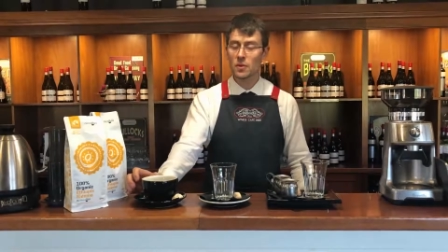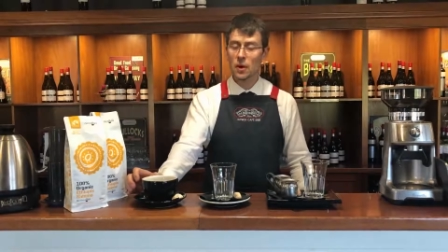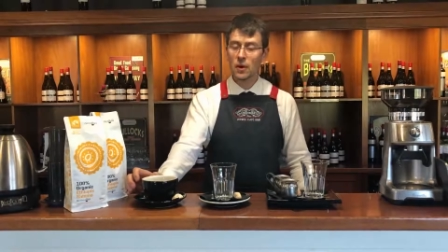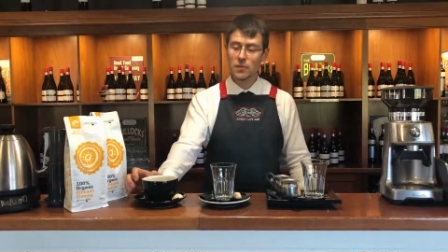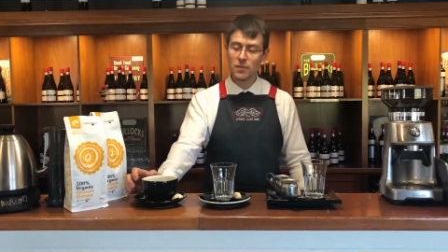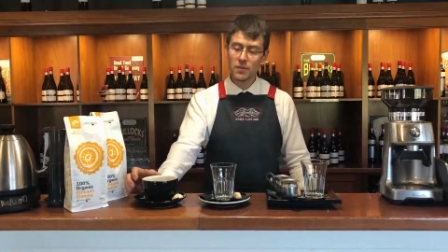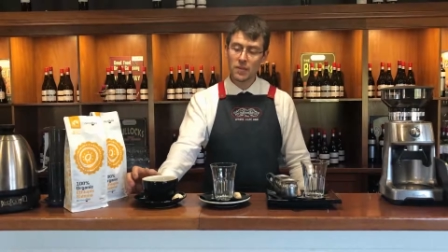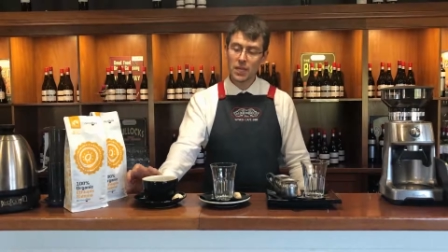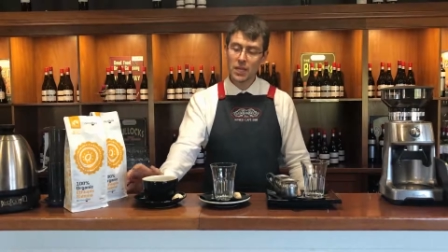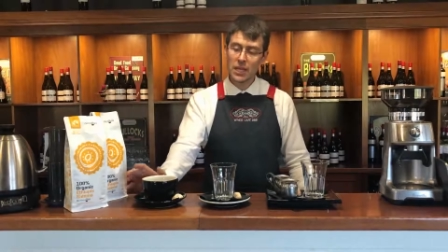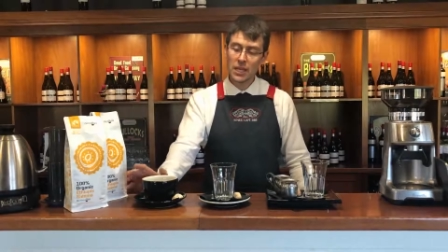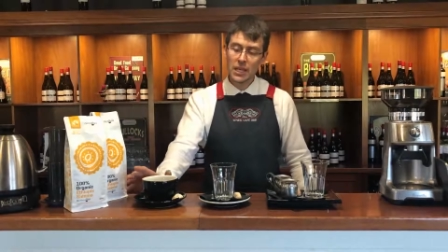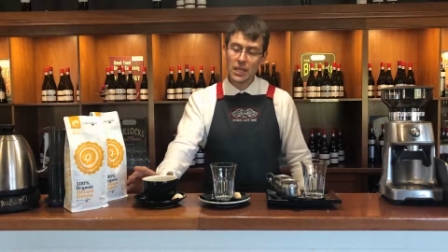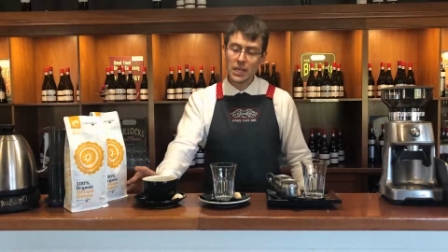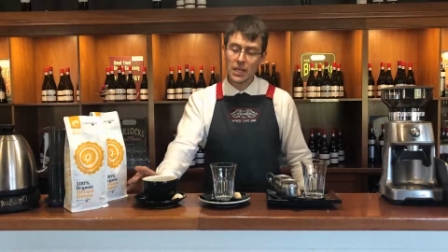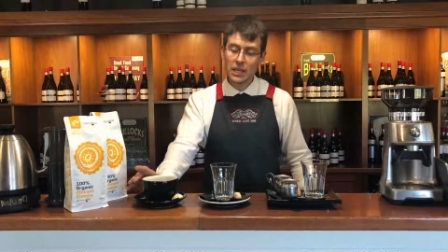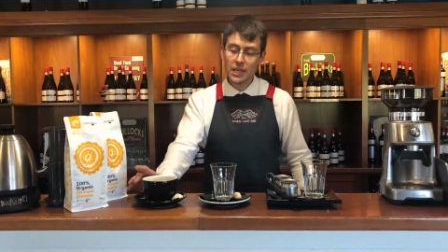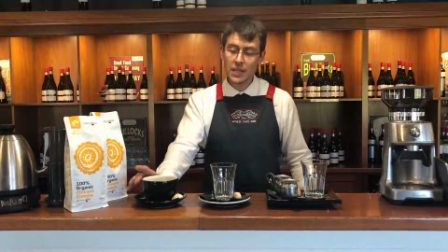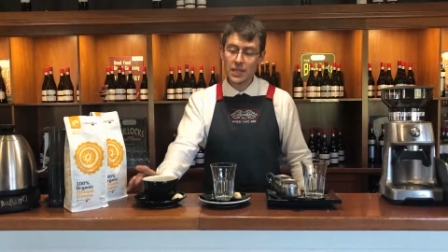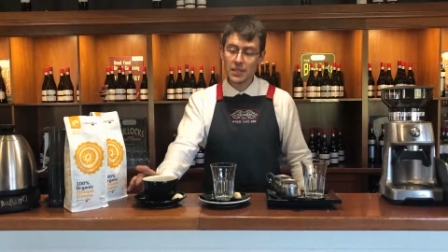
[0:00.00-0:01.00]
coffee.
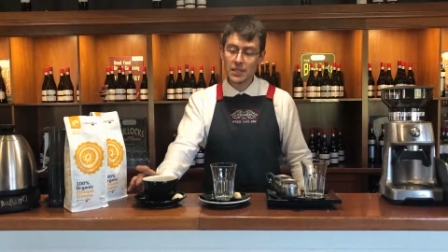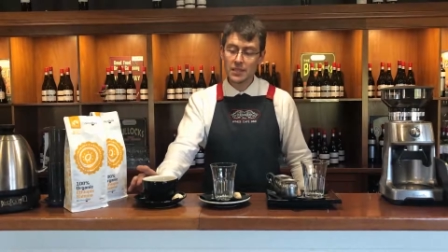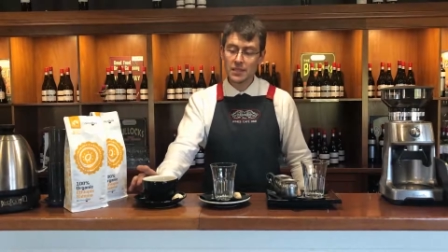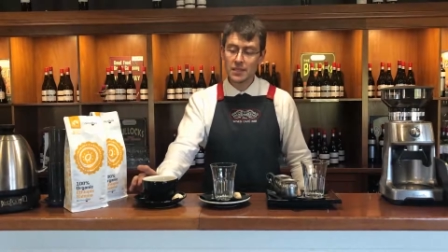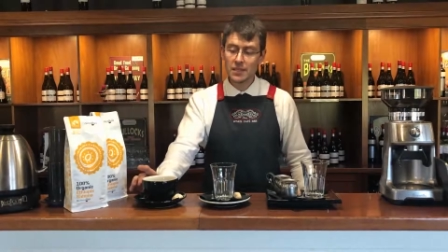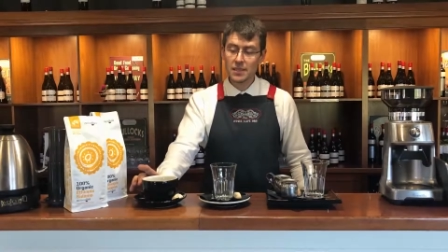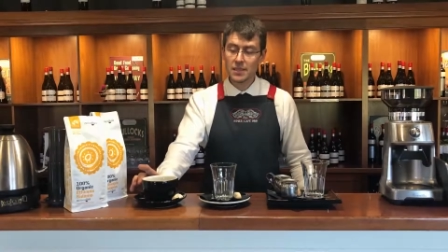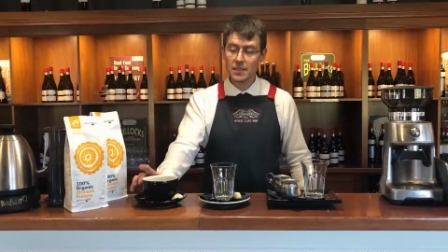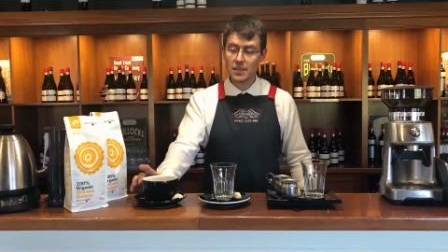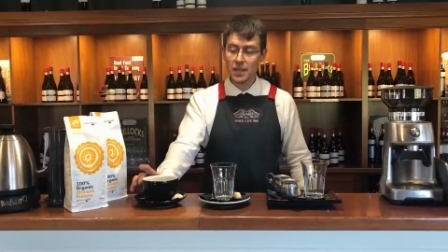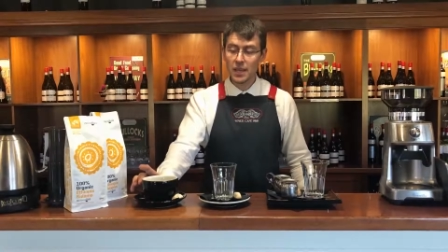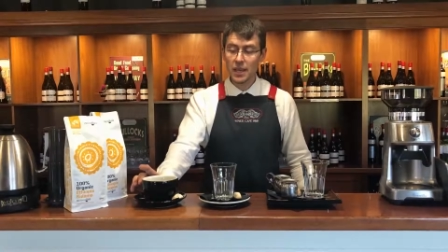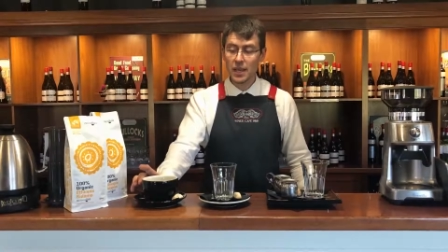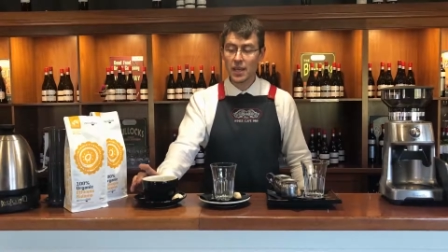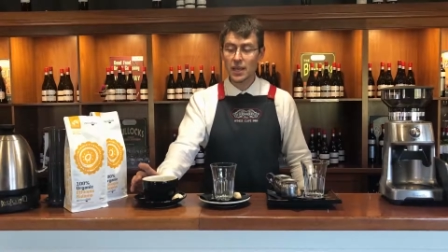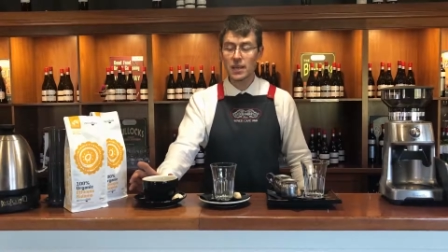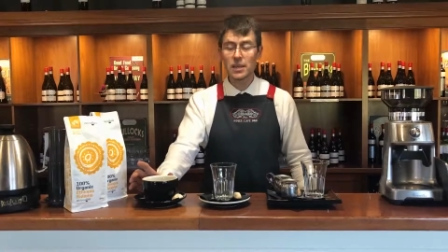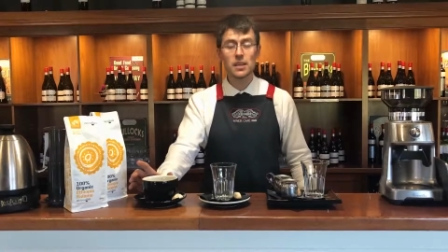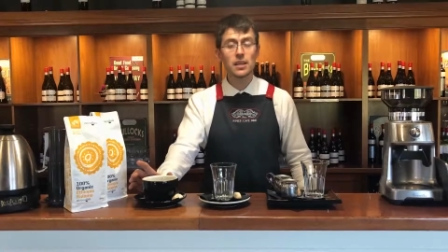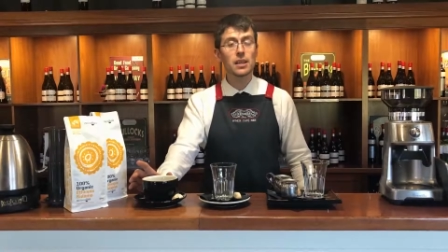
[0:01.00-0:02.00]
It's
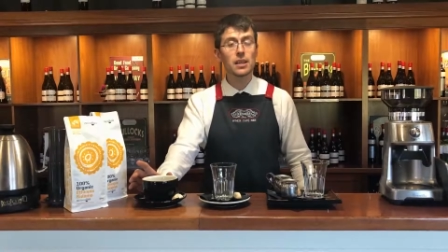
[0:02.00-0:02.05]
the